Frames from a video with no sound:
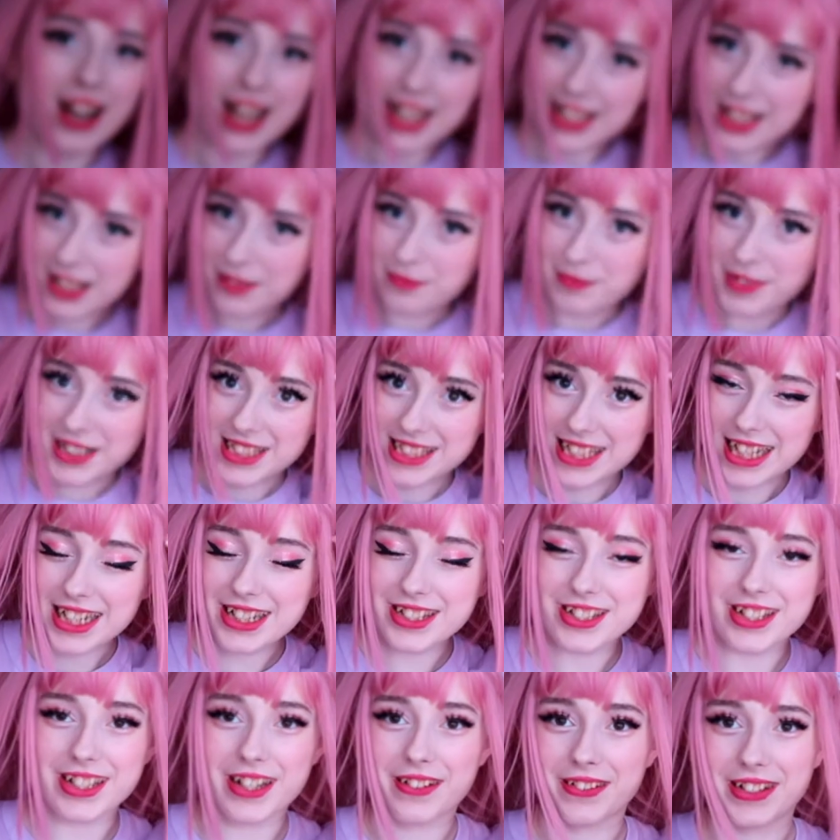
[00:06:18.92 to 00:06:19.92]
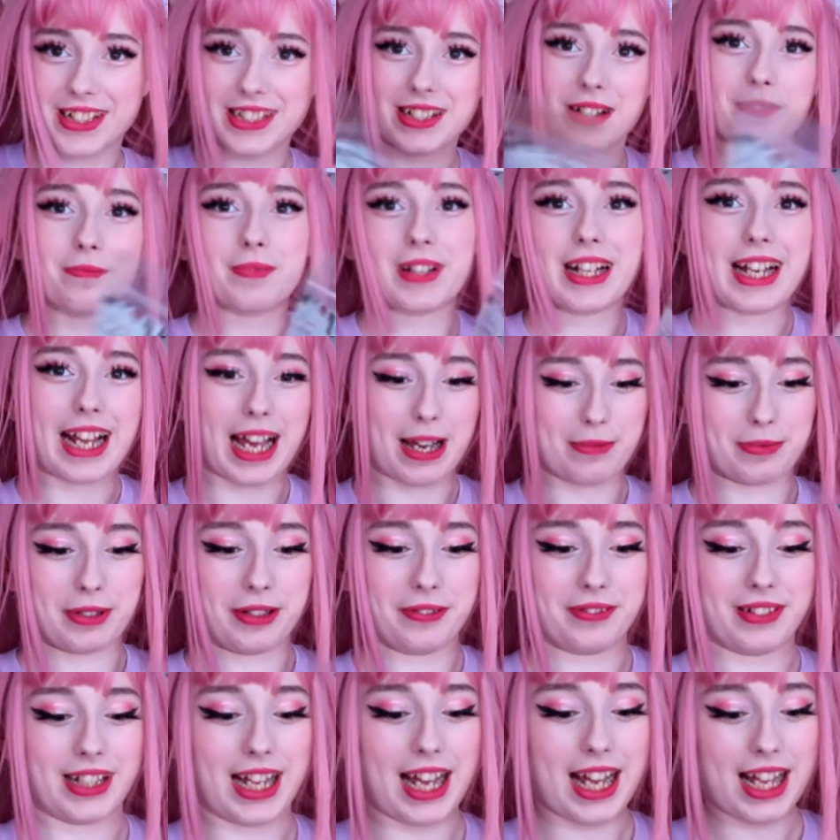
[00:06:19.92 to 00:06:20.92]
I love my stationery, so I'm really
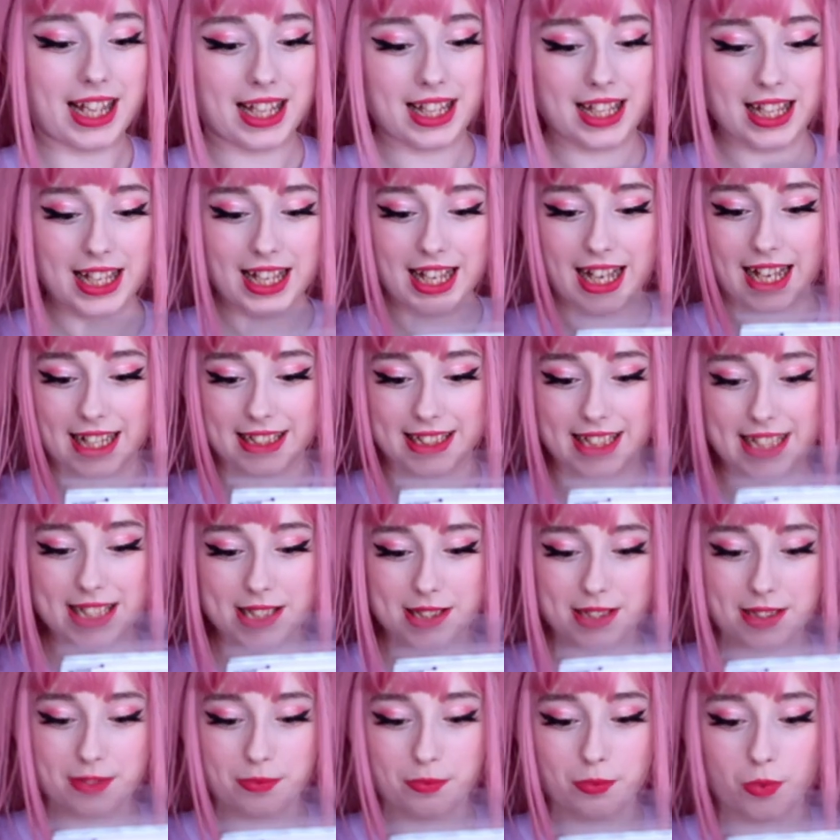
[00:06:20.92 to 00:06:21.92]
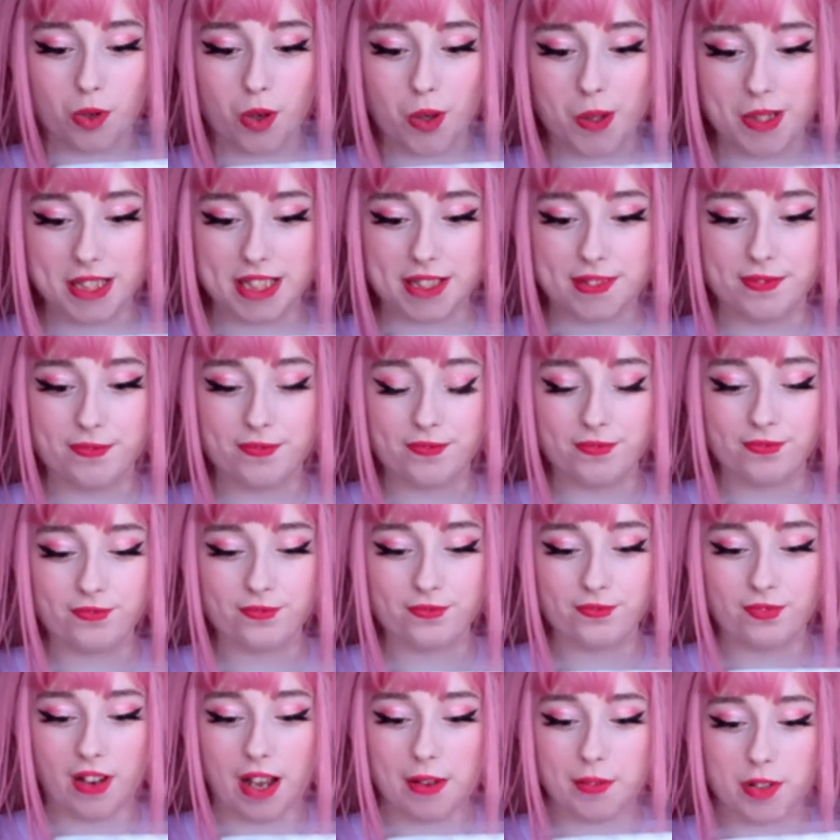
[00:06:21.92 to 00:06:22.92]
happy with that. And this was
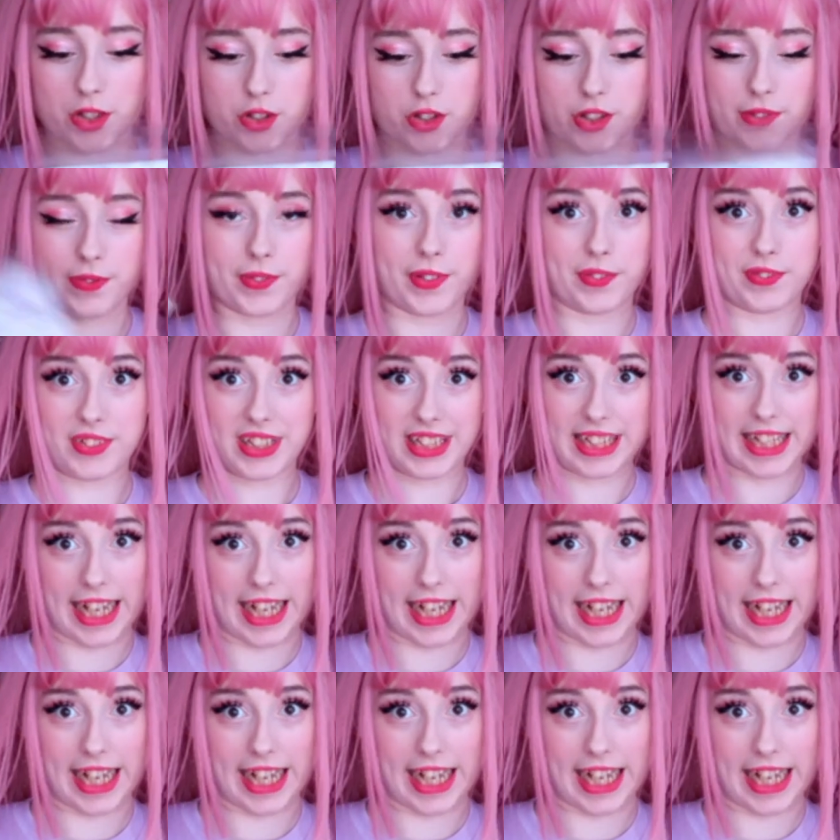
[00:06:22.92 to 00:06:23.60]
550